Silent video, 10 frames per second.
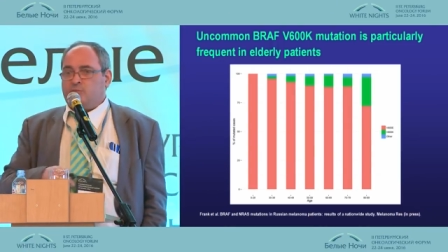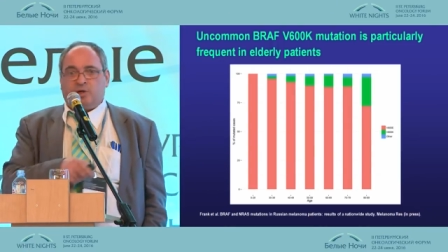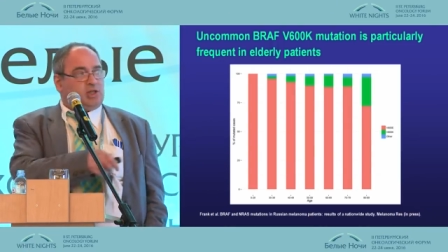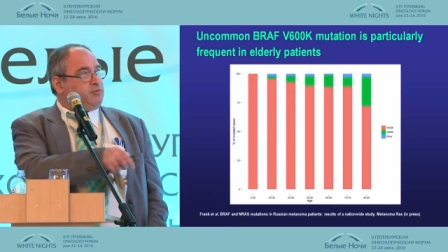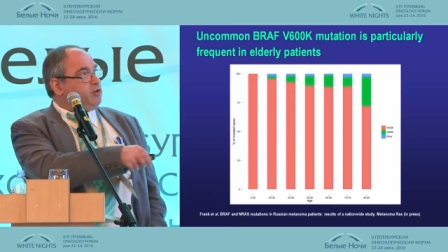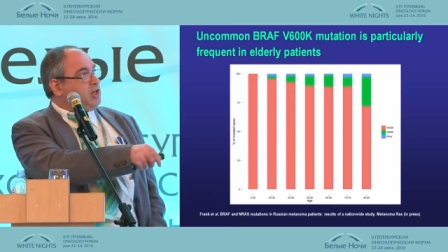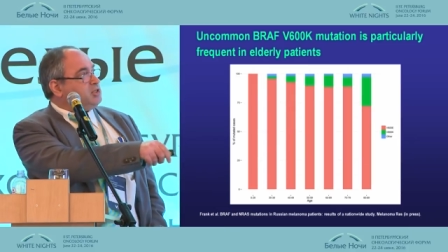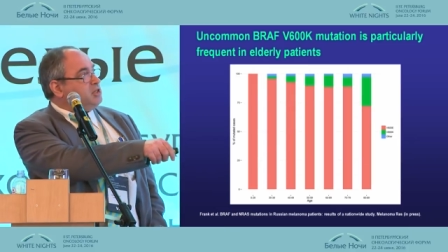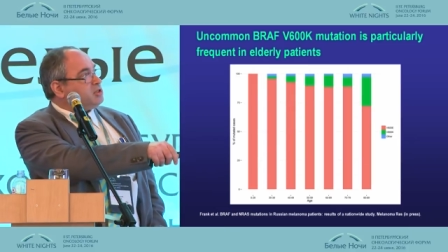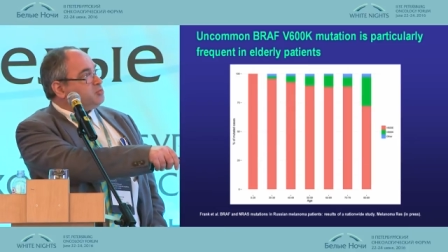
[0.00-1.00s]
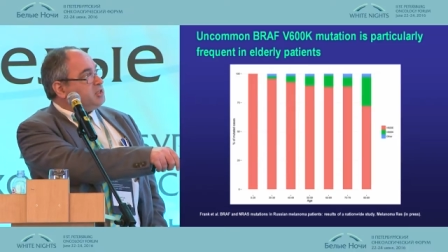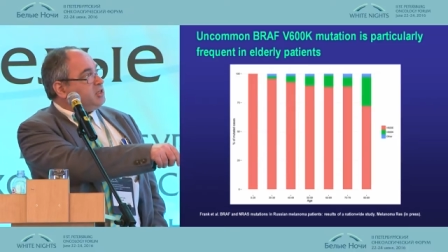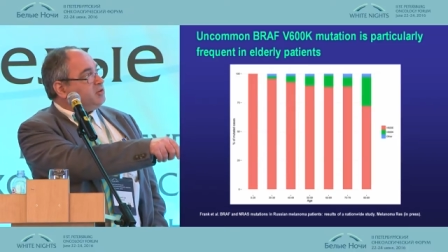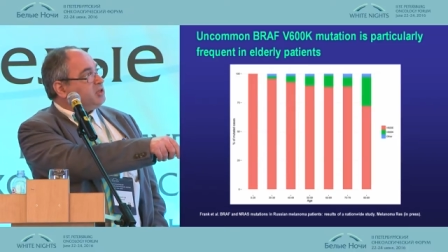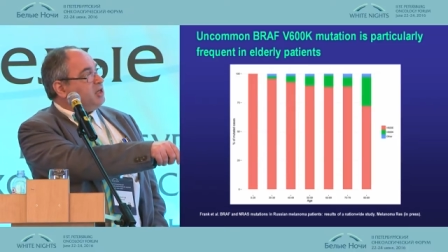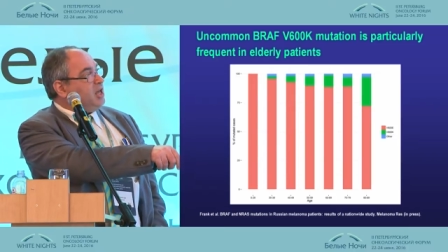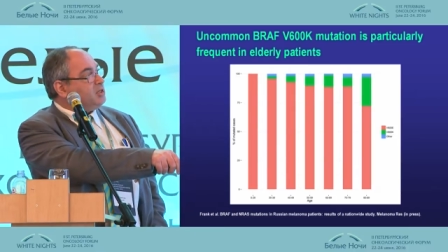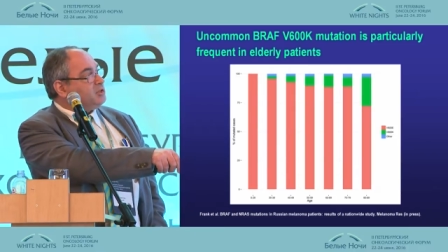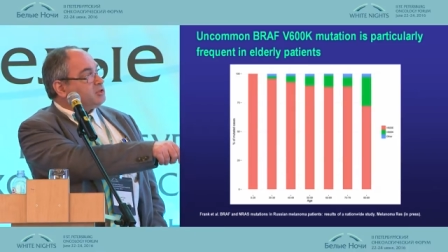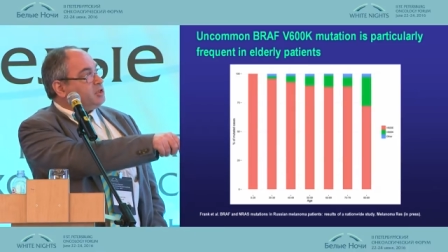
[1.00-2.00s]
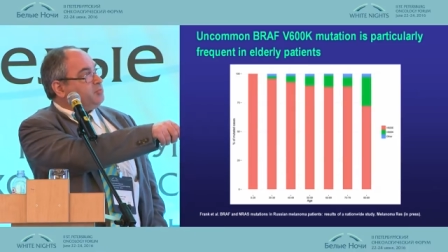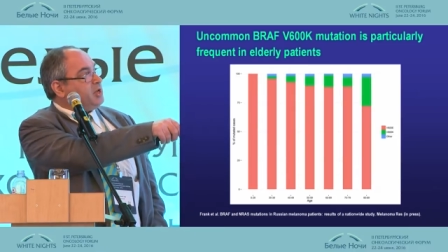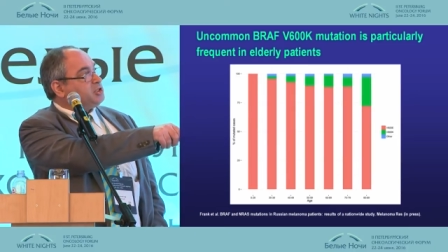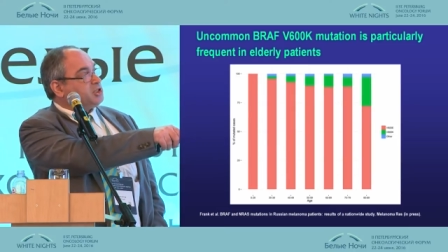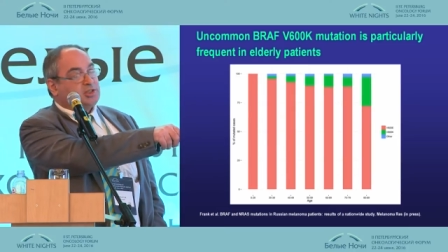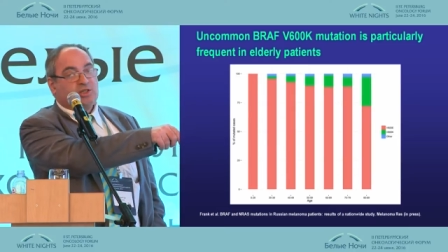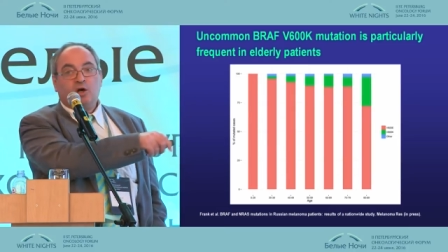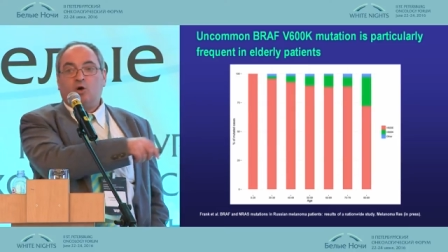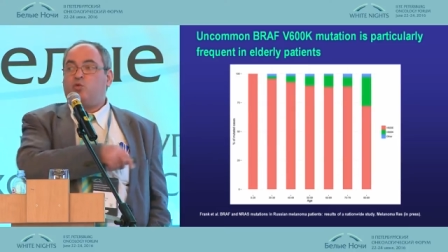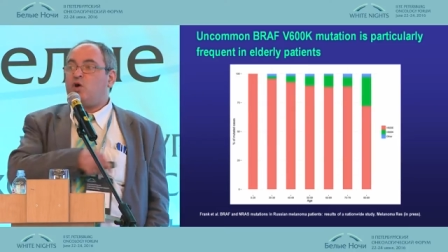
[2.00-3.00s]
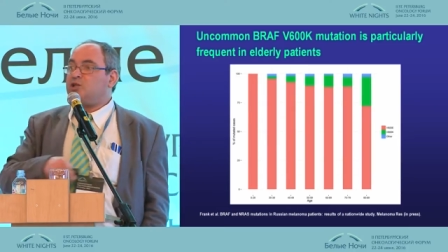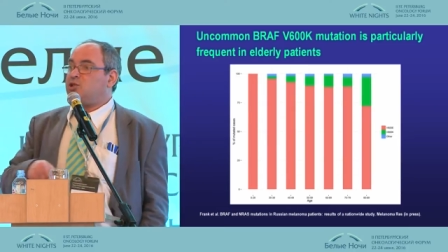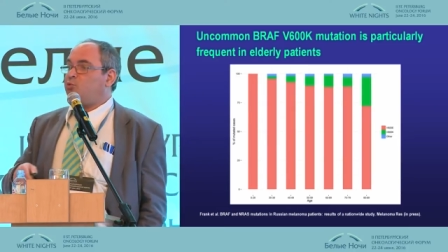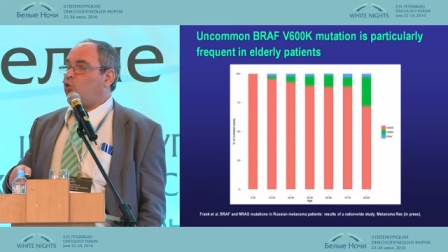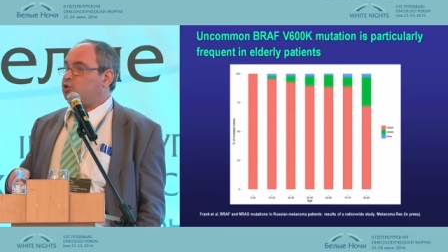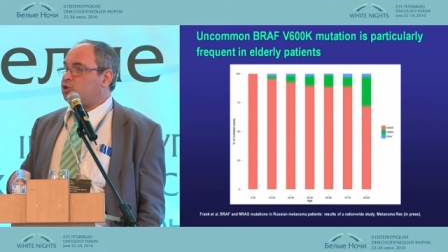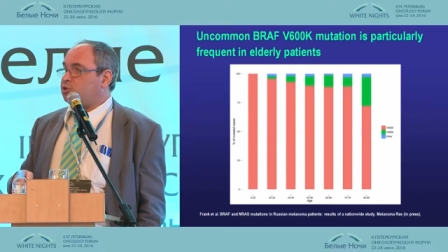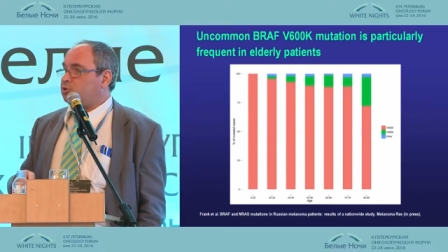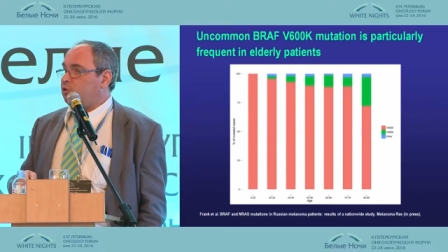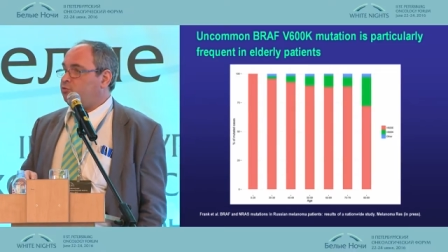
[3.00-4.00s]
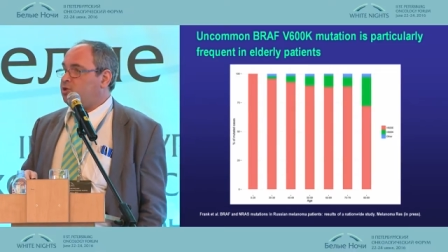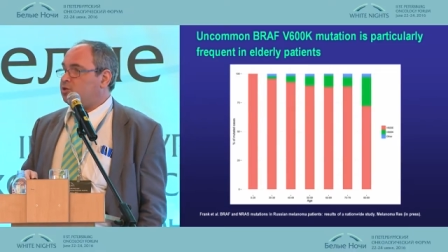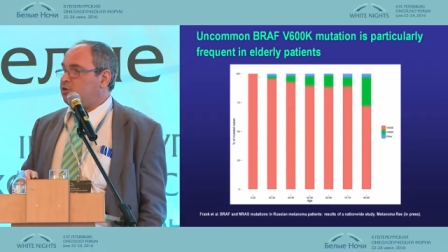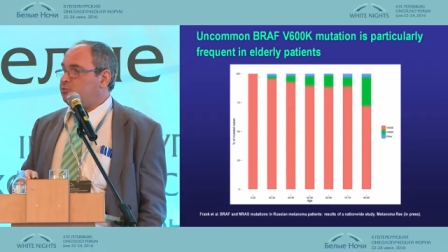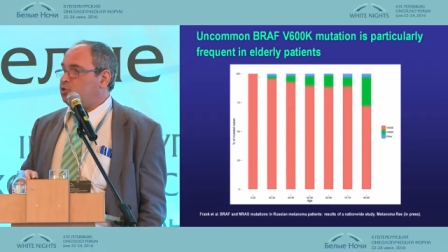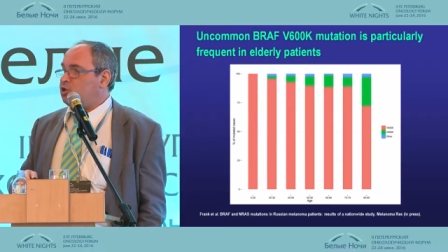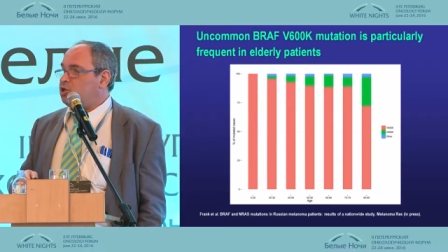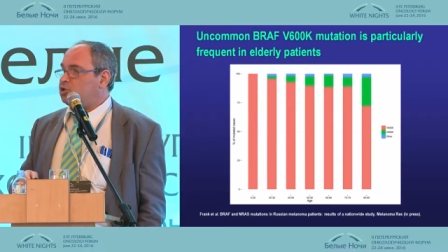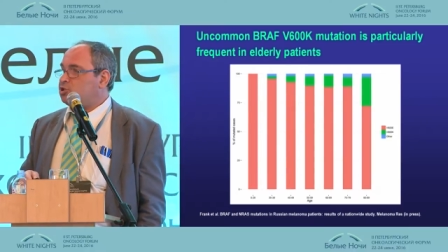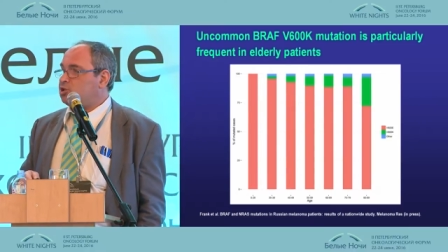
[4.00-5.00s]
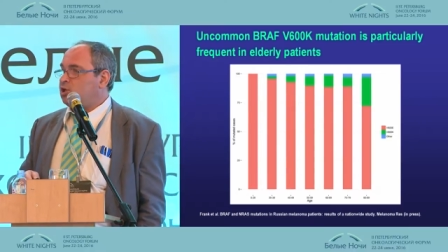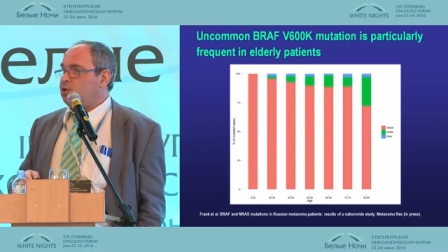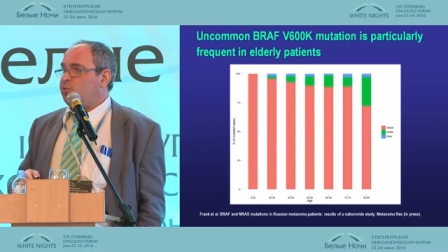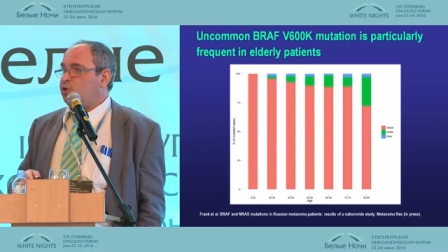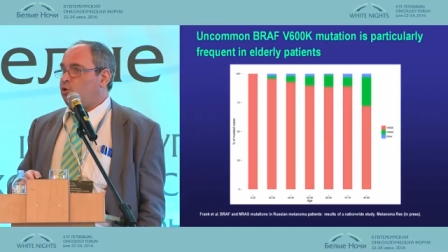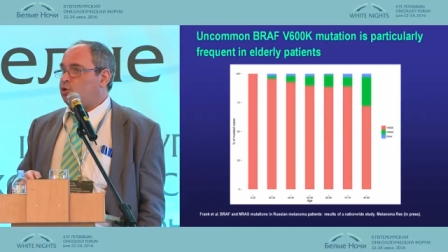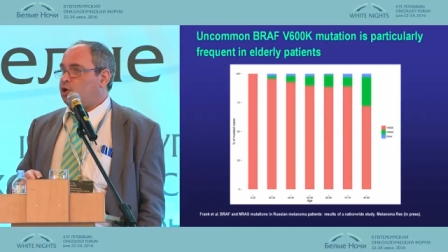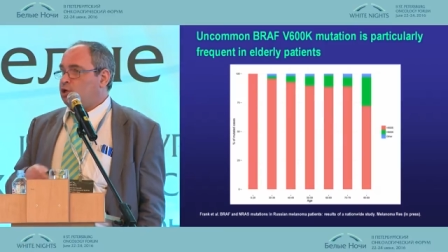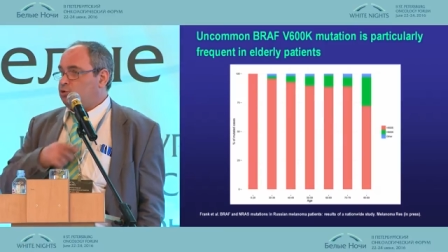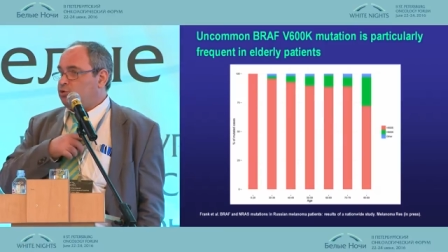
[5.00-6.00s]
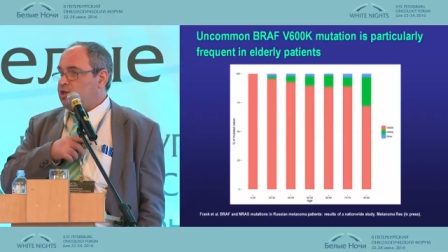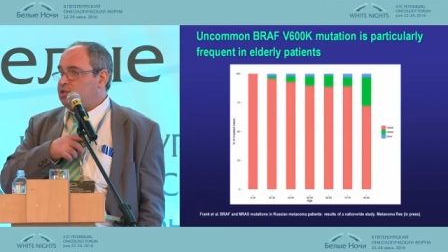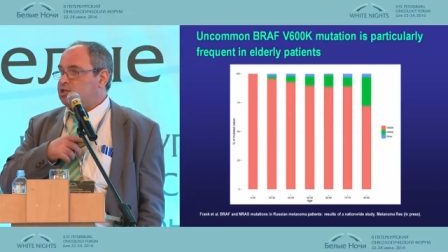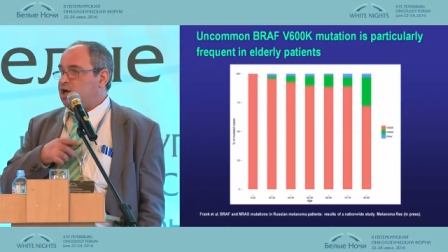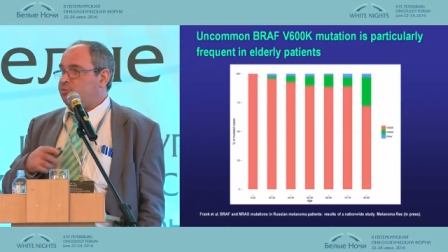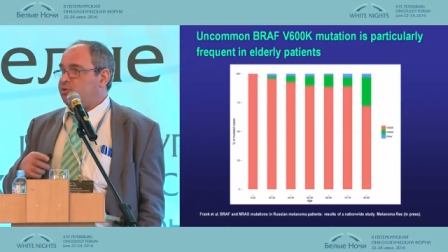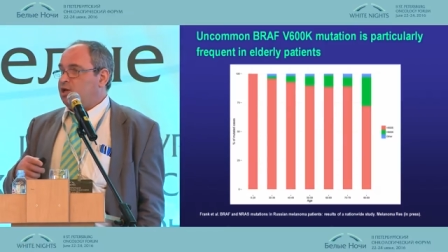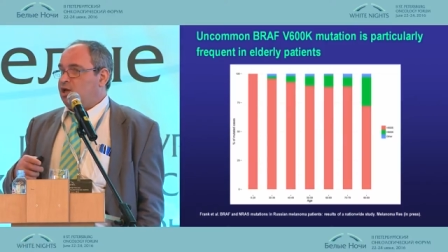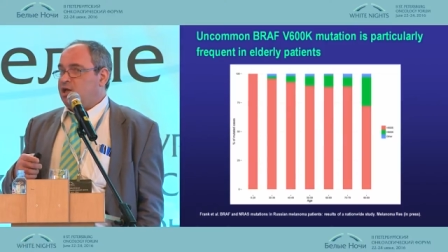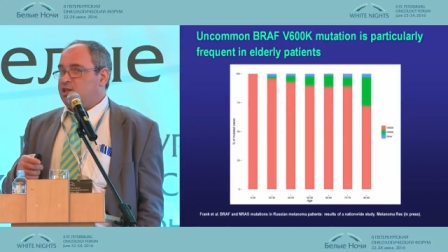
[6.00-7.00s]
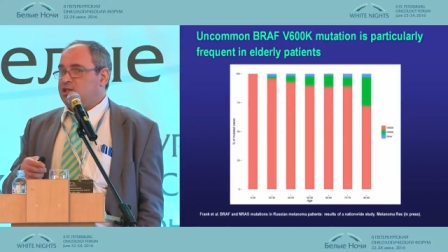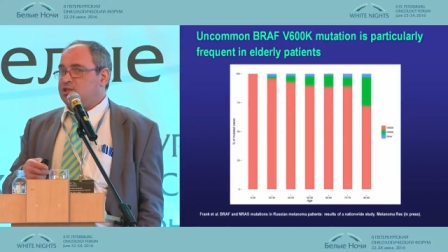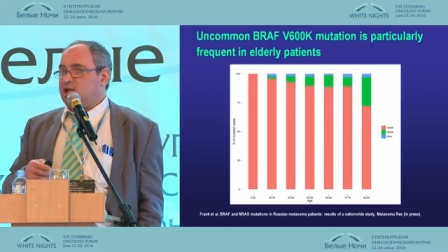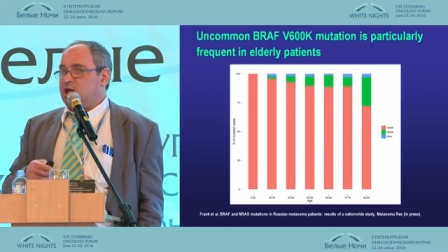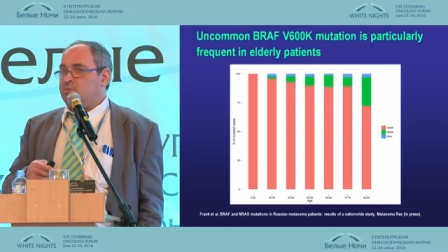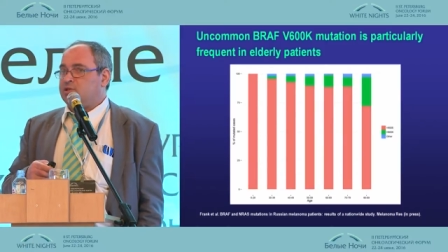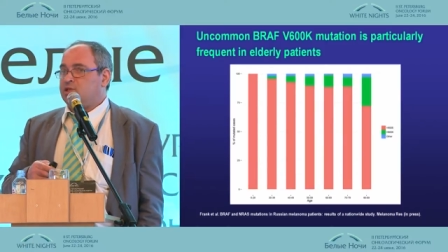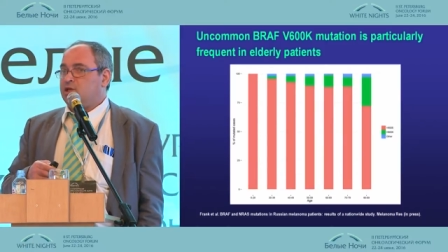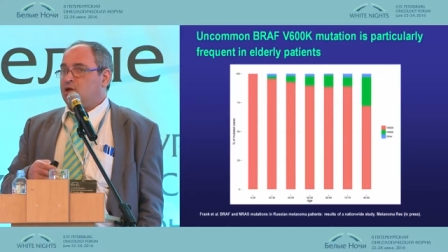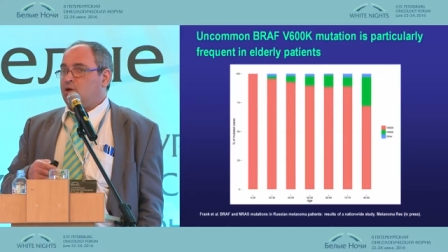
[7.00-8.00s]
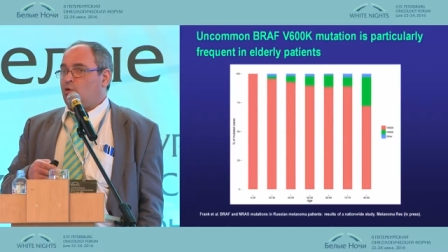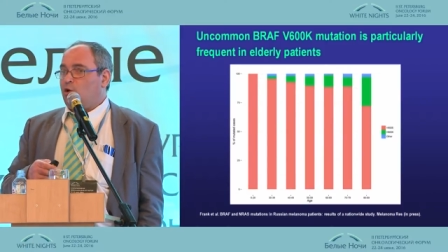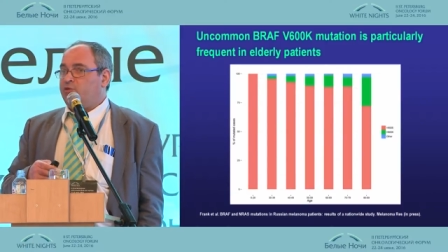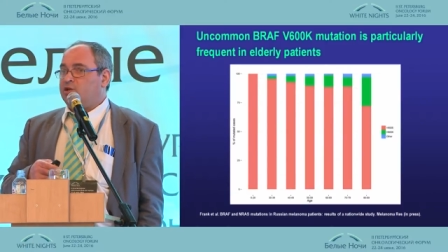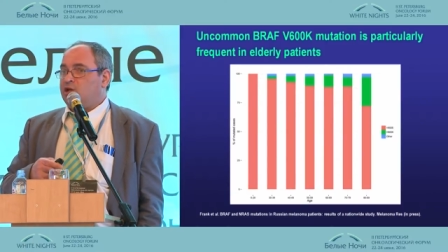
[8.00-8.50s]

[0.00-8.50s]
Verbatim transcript: But if you consider specifically elderly patients, one quarter of B R A F mutations belong to this type, and this type is often